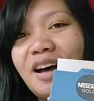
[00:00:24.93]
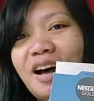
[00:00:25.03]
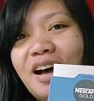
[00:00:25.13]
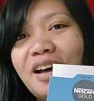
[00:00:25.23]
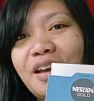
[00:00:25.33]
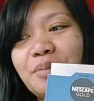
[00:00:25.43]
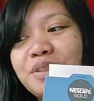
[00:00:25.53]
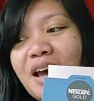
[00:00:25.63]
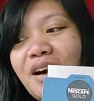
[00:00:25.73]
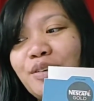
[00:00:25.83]
I am
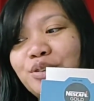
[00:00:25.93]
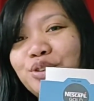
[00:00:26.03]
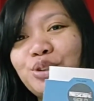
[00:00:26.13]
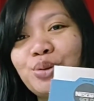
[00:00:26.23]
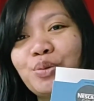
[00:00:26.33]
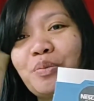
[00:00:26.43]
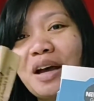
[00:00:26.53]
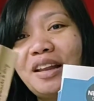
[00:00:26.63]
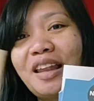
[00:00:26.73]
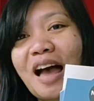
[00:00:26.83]
down to
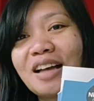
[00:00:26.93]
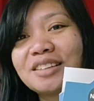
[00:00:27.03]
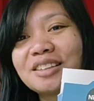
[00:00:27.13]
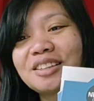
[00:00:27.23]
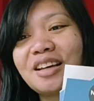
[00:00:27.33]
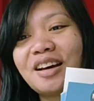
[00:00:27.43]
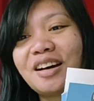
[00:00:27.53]
my last